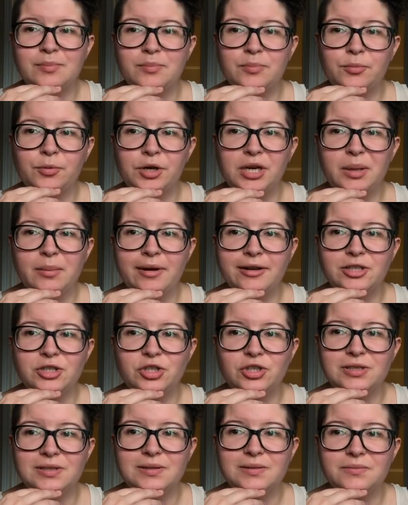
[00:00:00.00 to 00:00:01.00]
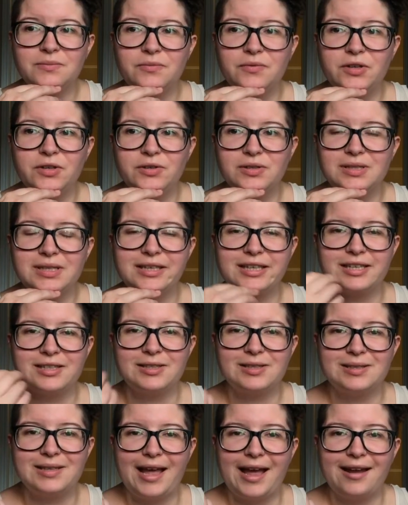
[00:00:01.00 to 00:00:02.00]
pretty much just feels like a
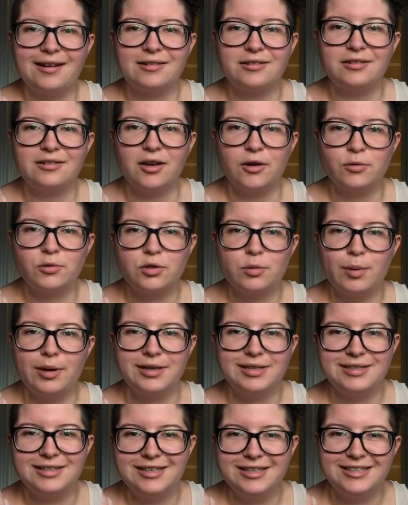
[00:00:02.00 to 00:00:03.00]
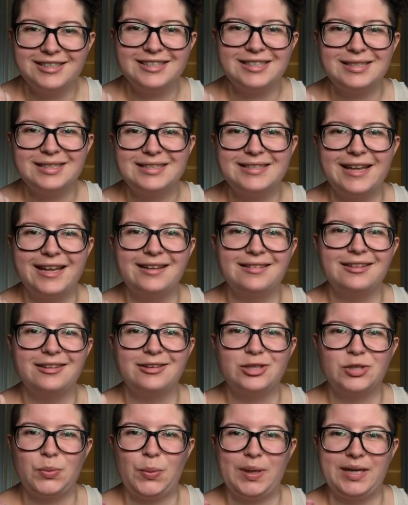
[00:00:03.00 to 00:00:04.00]
sad Ghostbusters set in the
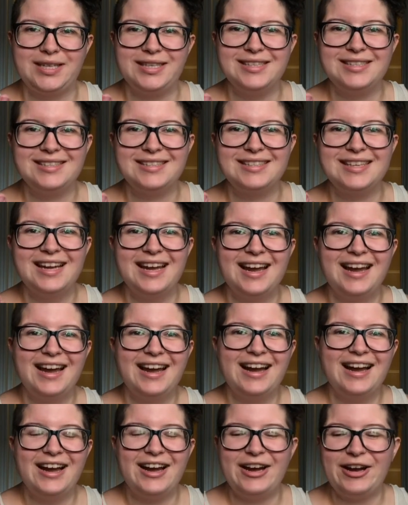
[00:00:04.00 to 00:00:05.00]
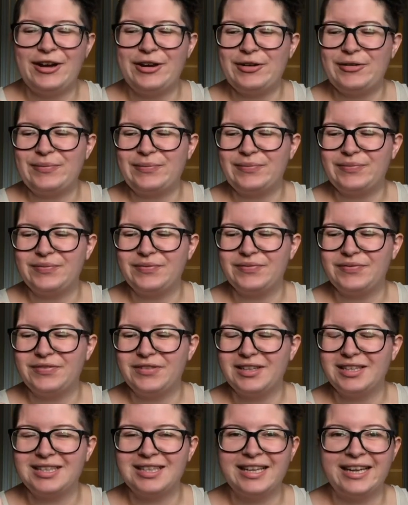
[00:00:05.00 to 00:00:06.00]
20s.
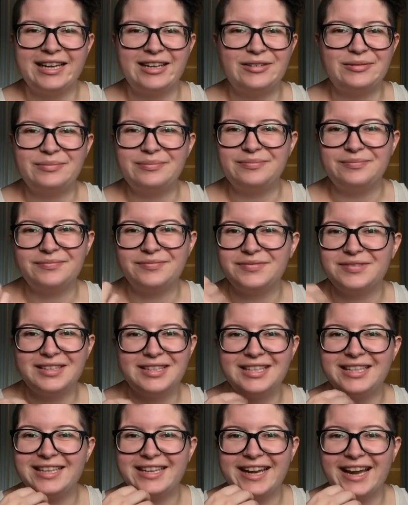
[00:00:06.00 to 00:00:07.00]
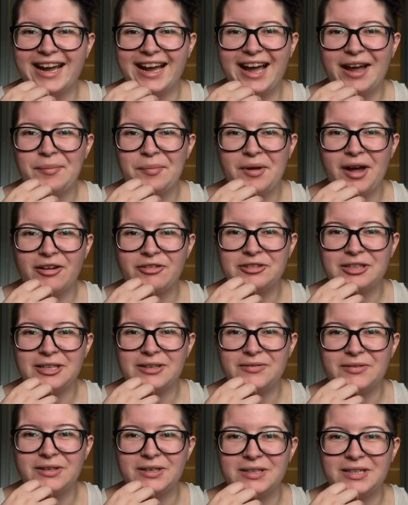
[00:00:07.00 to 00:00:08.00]
Like, yeah, I'm not really
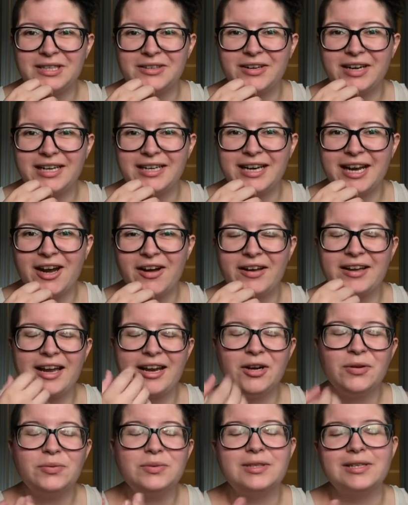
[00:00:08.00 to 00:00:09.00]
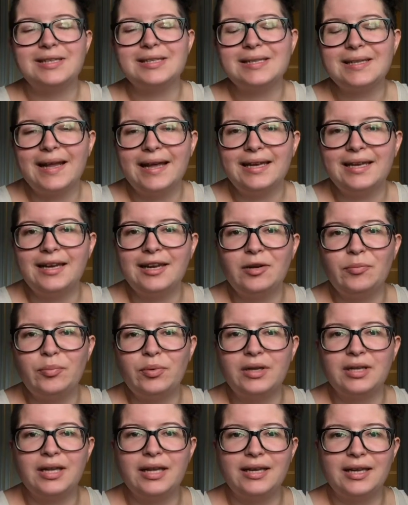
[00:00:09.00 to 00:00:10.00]
feeling it right now. Like, I don't dislike it,
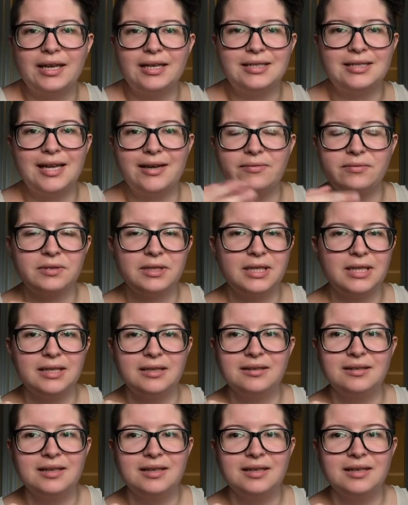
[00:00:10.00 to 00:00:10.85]
but like it definitely